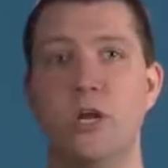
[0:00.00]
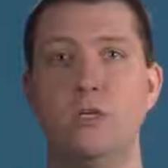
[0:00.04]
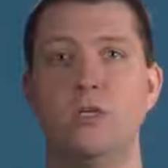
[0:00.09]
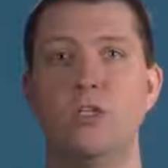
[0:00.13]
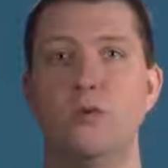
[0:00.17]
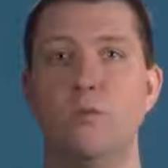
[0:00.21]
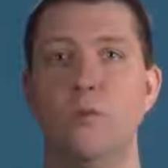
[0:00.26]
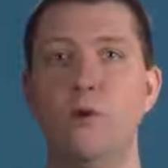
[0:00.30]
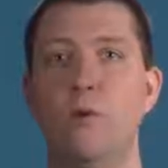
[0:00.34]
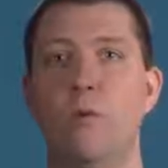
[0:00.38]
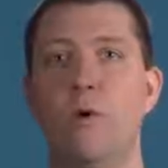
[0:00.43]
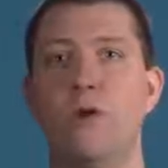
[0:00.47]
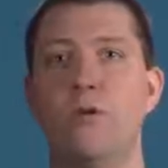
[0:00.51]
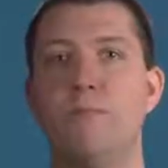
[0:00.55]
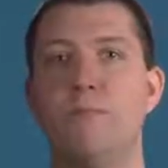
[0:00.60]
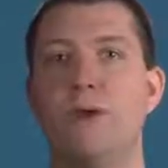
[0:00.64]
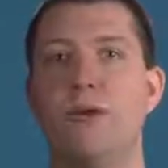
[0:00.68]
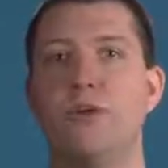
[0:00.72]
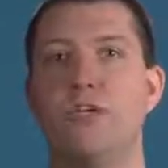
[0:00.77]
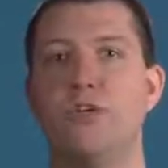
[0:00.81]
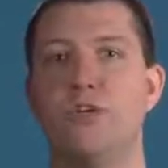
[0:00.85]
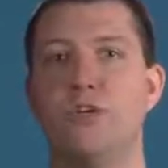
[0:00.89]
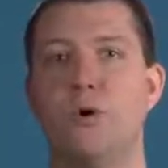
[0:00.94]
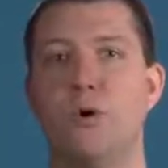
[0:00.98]
So we want to
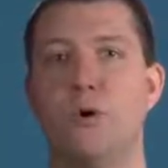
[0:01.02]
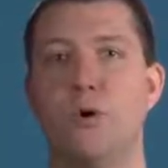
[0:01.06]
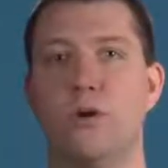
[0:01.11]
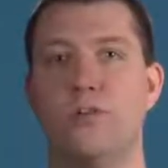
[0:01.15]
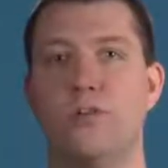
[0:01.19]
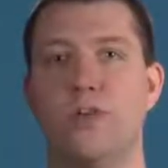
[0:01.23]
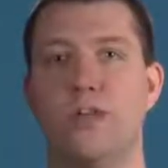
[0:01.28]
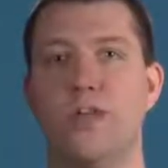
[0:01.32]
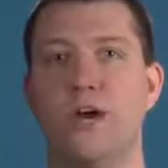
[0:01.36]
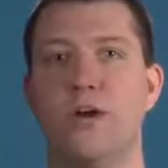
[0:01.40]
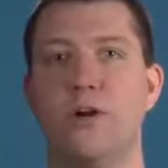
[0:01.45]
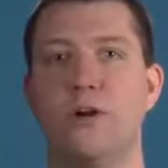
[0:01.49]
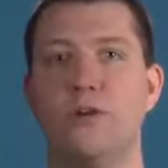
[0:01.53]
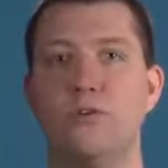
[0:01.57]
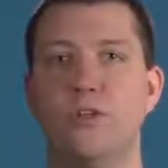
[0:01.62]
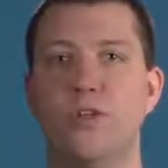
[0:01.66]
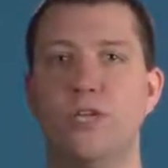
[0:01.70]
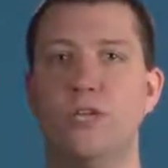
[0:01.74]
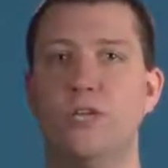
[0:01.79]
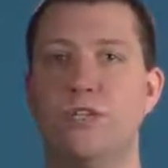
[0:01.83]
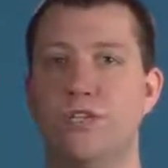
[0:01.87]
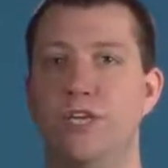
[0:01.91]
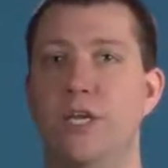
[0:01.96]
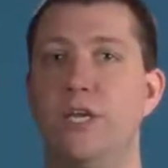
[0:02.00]
make sure that not
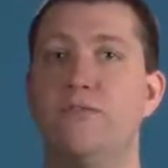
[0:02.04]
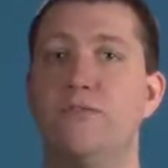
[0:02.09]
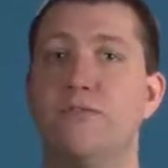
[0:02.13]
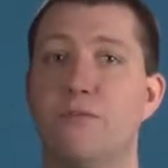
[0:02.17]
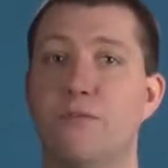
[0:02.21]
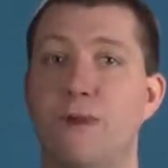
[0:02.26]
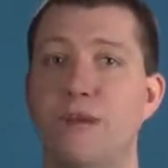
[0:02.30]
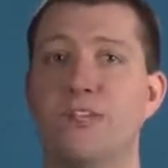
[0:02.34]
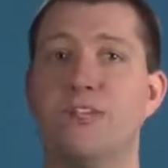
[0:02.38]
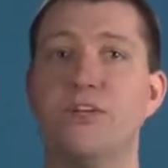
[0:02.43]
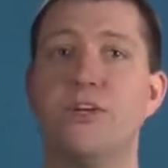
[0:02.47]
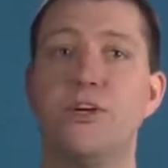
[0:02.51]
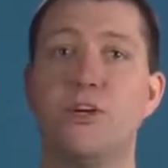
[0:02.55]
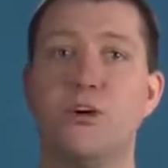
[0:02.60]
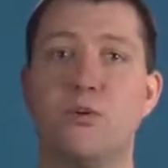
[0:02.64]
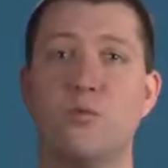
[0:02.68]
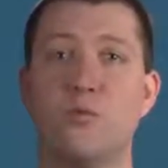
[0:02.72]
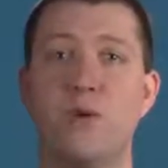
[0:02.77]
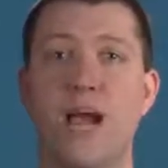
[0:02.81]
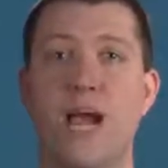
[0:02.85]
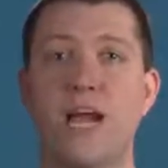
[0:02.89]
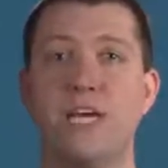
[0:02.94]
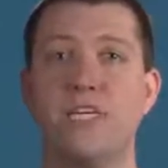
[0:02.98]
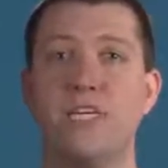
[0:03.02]
only is the information
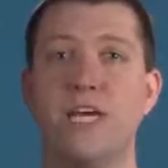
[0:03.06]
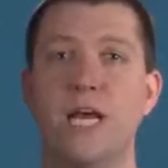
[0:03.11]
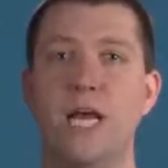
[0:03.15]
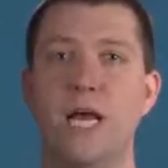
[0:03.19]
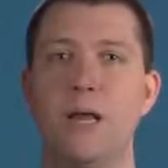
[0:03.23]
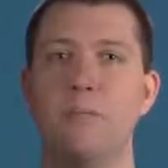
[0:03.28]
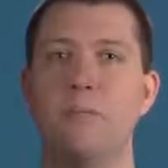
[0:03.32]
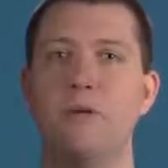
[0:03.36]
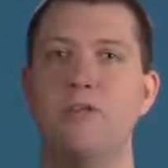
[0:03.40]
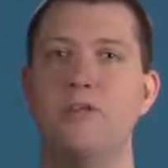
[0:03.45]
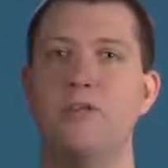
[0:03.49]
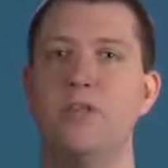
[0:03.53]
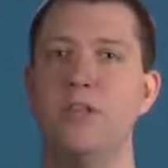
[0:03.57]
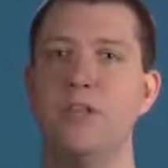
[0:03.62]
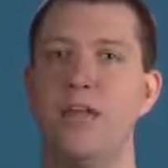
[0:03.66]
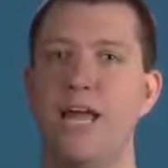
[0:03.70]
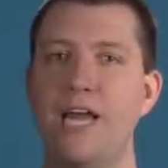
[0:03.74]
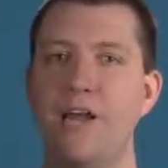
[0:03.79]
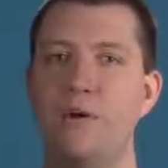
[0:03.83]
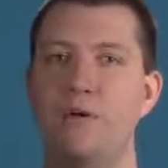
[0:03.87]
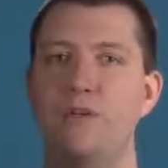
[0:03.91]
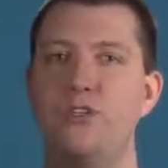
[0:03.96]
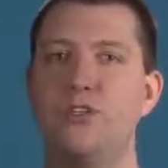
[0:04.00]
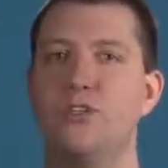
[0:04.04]
correct, but the
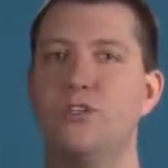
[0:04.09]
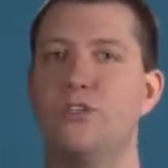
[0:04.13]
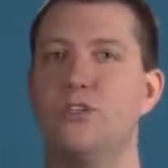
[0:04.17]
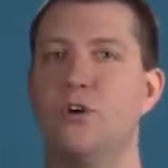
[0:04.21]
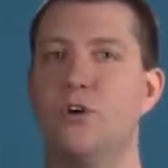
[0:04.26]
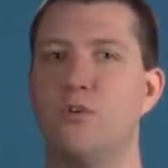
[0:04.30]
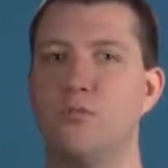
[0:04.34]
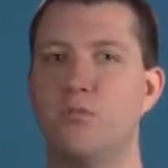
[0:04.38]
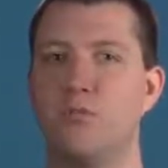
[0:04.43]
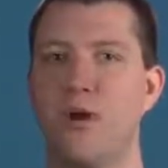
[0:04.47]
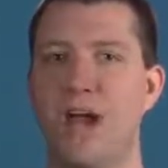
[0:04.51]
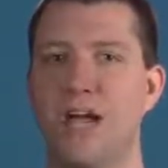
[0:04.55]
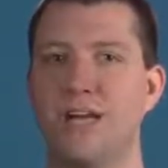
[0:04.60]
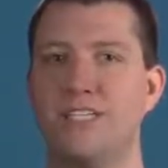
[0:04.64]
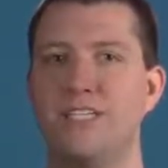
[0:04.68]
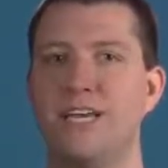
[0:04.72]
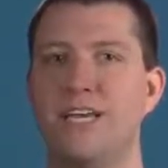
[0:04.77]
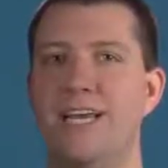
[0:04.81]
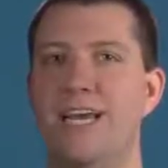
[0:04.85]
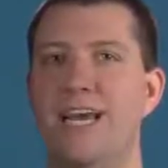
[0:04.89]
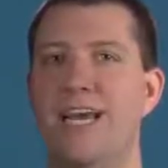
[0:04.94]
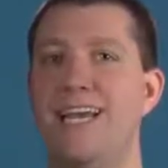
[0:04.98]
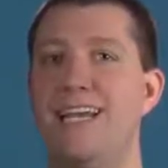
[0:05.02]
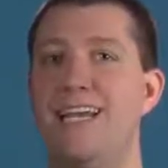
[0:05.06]
language is correct
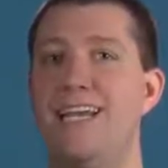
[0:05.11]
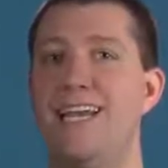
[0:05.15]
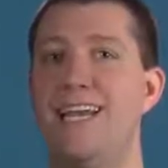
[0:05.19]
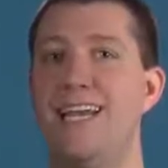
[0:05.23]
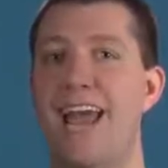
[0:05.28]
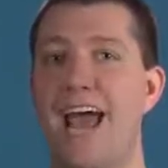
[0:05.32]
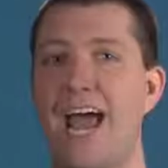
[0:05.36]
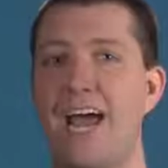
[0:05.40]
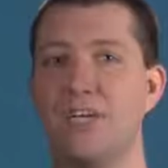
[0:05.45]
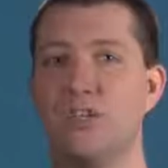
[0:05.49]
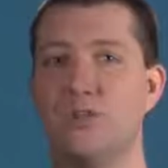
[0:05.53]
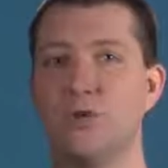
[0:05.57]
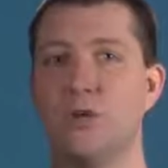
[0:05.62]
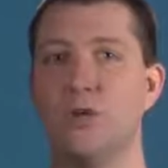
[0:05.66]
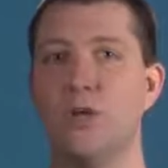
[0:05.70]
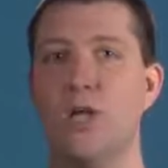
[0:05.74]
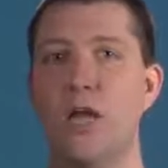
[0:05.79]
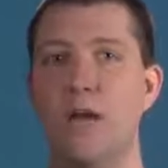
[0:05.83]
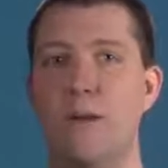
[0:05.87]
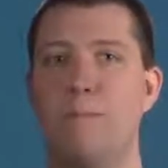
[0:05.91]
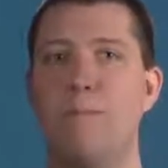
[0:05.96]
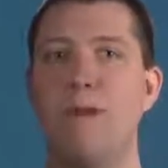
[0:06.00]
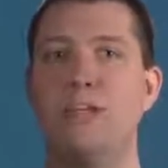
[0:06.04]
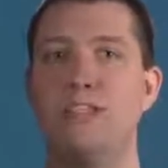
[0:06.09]
and natural
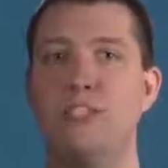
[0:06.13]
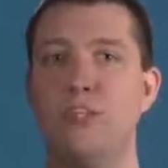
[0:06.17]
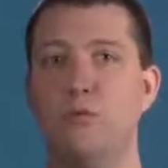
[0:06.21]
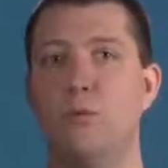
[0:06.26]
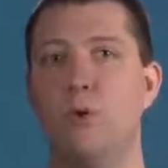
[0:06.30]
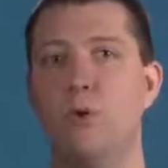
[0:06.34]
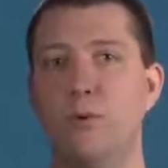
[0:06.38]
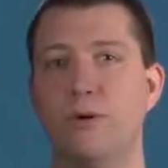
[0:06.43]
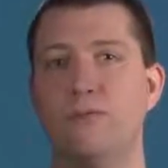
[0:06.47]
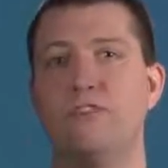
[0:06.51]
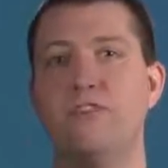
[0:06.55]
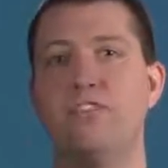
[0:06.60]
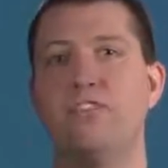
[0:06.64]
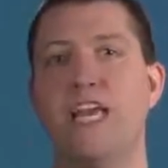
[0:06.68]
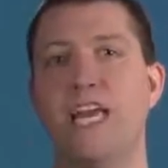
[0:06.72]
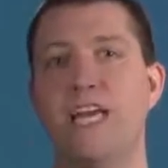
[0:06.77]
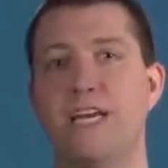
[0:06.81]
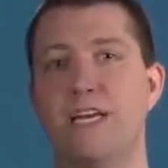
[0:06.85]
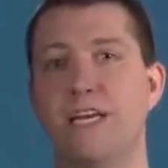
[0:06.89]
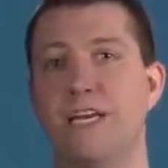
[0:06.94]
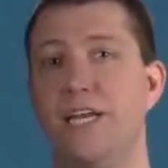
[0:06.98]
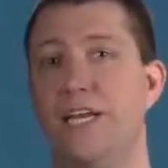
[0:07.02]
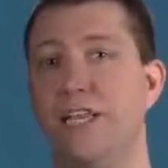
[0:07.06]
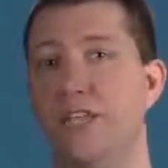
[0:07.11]
based on what we've
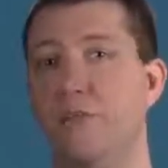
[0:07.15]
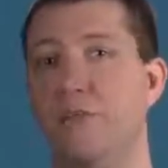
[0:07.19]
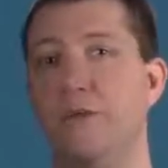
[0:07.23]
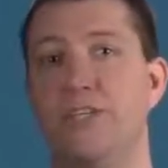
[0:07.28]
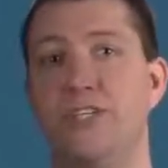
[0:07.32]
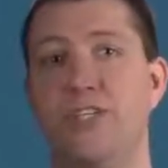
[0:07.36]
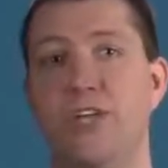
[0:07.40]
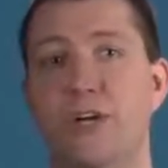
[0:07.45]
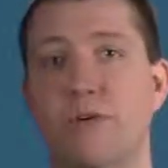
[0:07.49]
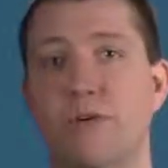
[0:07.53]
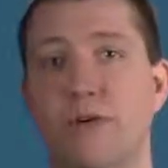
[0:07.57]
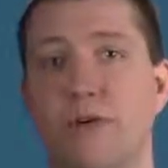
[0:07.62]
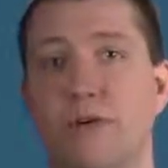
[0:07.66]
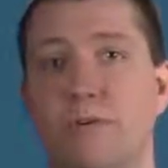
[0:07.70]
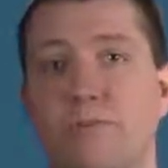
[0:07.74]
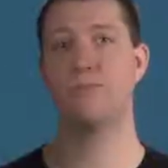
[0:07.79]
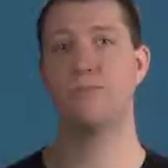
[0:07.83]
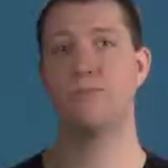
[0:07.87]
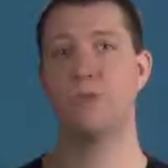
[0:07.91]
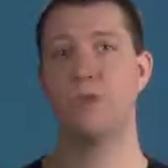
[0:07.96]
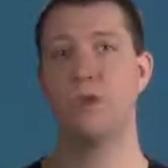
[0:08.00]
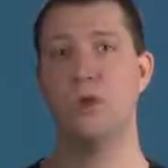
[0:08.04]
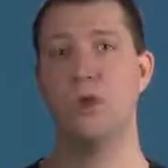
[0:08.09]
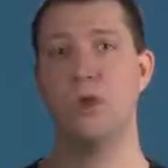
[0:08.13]
stated in the material.
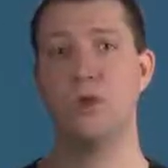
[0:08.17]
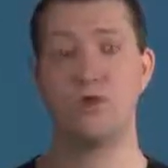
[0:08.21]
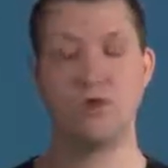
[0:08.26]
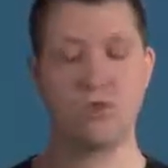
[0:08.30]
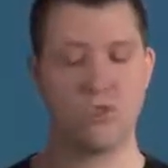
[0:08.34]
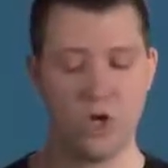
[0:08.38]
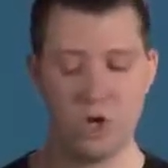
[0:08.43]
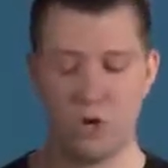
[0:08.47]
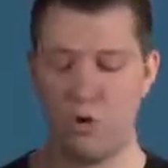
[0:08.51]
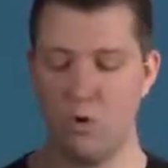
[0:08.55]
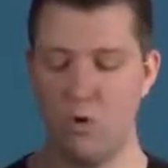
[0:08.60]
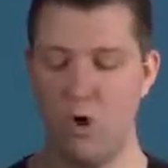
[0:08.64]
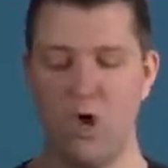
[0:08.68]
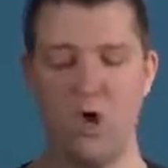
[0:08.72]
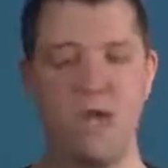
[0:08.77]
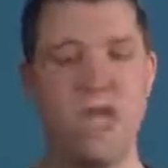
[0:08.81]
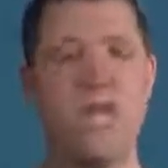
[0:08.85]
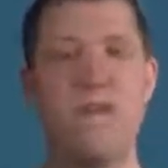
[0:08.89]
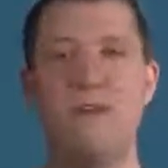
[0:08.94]
So